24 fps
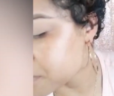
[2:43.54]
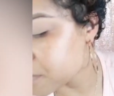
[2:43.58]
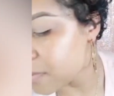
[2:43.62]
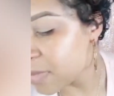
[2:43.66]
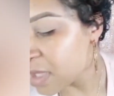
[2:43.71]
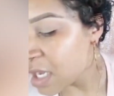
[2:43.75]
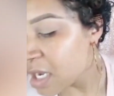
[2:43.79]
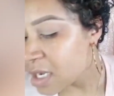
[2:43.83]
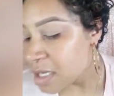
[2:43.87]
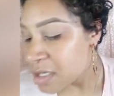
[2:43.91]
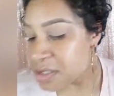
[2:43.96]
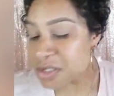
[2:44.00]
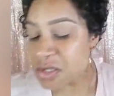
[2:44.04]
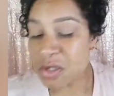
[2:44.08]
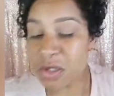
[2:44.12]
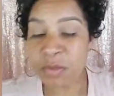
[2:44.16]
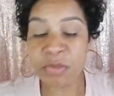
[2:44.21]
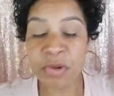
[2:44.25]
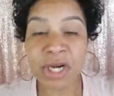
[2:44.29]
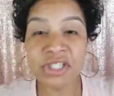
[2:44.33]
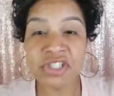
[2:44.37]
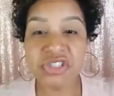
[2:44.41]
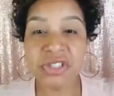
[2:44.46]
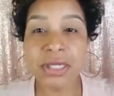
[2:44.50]
So the
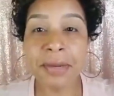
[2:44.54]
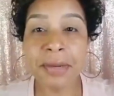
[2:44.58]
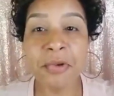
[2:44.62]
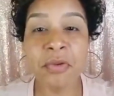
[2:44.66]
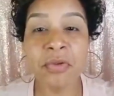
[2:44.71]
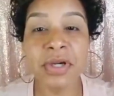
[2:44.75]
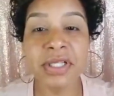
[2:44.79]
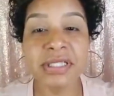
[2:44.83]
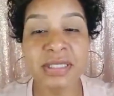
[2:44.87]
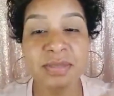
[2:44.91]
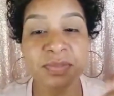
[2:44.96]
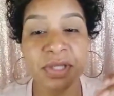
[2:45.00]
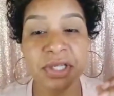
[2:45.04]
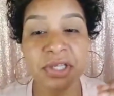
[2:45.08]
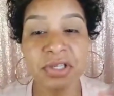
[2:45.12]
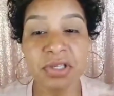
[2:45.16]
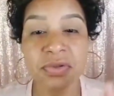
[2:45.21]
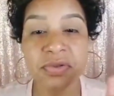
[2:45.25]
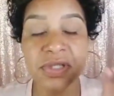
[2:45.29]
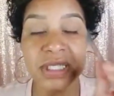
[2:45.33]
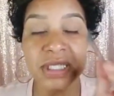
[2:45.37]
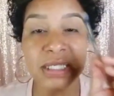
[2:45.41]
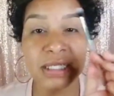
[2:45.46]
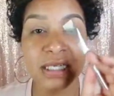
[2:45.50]
brush that I'm going to be
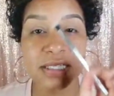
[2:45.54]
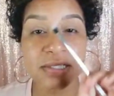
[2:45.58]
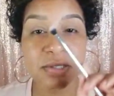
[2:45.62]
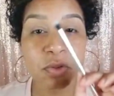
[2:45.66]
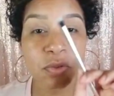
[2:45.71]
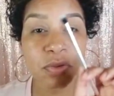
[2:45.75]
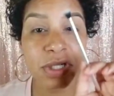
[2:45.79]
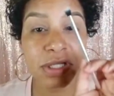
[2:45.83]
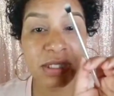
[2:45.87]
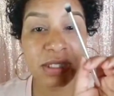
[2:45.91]
using is going to